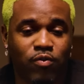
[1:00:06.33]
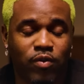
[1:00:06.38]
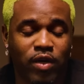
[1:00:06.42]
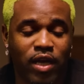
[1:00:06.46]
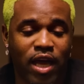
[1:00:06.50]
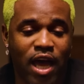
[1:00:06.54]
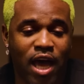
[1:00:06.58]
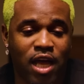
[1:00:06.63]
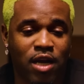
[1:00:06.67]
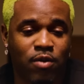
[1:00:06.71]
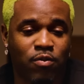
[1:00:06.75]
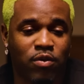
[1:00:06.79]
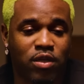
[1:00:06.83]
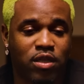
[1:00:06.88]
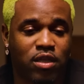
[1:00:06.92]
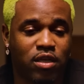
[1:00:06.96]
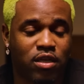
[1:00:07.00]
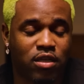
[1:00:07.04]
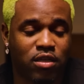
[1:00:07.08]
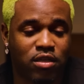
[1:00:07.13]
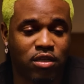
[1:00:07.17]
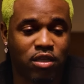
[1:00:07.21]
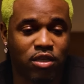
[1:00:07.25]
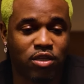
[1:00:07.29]
we had him with
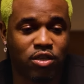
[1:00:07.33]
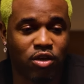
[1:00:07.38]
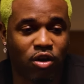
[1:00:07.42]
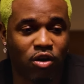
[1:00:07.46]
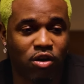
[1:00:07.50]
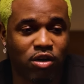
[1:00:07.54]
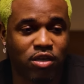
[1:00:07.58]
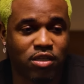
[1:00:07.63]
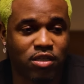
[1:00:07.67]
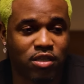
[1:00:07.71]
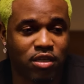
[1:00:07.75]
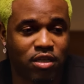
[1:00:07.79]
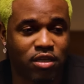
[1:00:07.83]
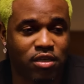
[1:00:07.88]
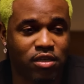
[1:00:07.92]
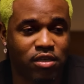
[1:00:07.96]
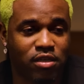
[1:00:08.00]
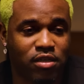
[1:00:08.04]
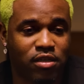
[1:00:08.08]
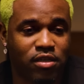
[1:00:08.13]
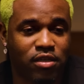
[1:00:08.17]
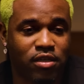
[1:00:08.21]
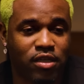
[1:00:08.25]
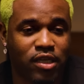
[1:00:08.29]
the dog sitter.
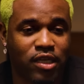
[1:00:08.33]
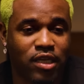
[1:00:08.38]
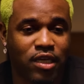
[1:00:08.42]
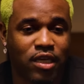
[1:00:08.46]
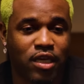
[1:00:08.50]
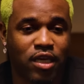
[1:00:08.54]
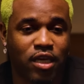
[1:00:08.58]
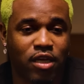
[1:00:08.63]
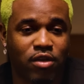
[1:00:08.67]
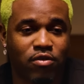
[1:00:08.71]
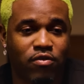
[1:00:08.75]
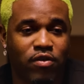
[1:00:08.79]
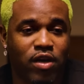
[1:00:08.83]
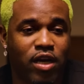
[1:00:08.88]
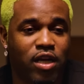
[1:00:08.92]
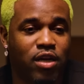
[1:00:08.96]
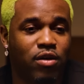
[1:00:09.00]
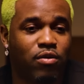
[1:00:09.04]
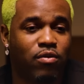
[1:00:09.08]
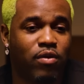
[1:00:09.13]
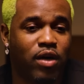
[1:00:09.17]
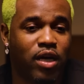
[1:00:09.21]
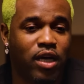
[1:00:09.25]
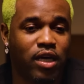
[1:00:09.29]
He ran
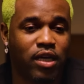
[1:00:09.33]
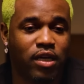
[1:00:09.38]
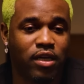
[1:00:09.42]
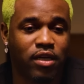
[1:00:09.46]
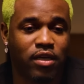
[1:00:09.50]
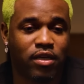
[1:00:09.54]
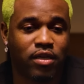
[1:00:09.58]
away,